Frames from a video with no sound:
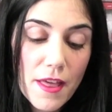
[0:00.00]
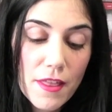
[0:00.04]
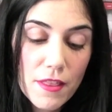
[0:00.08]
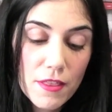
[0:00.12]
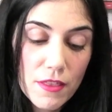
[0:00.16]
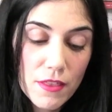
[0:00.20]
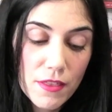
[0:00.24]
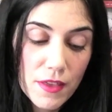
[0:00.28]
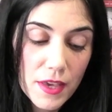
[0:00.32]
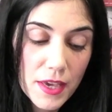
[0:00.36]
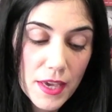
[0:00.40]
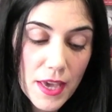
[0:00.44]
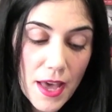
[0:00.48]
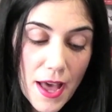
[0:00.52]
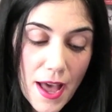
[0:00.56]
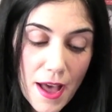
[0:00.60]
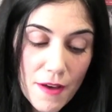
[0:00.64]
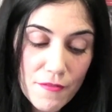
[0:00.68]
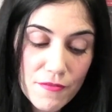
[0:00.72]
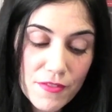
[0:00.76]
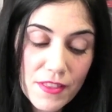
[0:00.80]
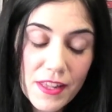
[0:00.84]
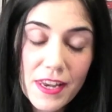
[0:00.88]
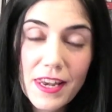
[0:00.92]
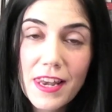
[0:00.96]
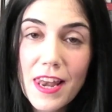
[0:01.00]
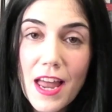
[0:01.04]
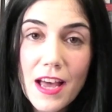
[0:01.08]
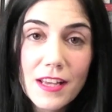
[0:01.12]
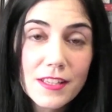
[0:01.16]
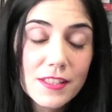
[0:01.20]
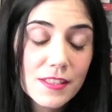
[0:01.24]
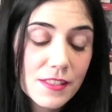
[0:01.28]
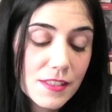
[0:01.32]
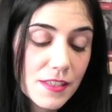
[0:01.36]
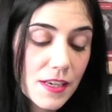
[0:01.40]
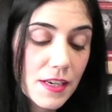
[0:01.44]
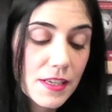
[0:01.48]
they have the
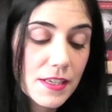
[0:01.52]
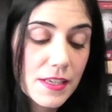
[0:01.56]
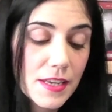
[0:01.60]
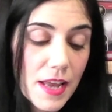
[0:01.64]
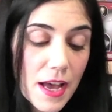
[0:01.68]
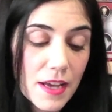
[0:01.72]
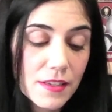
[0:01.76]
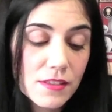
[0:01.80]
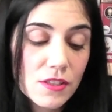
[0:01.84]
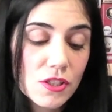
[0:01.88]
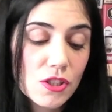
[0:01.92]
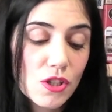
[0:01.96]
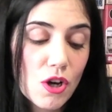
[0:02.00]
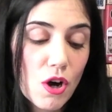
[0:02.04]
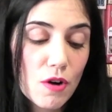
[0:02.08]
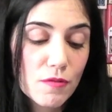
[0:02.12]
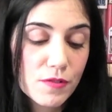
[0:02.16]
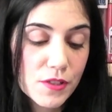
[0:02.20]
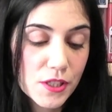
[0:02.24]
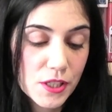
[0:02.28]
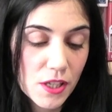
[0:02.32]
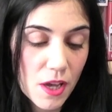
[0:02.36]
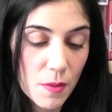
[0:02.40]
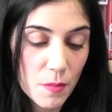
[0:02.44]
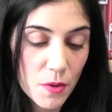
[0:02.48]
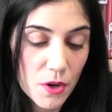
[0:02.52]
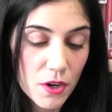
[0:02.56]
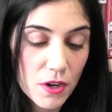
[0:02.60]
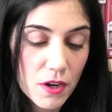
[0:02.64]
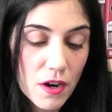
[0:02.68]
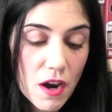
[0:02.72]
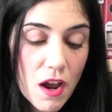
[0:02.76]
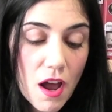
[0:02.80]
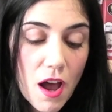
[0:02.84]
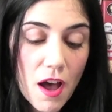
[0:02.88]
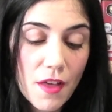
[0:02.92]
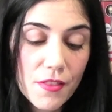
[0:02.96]
last dance of summer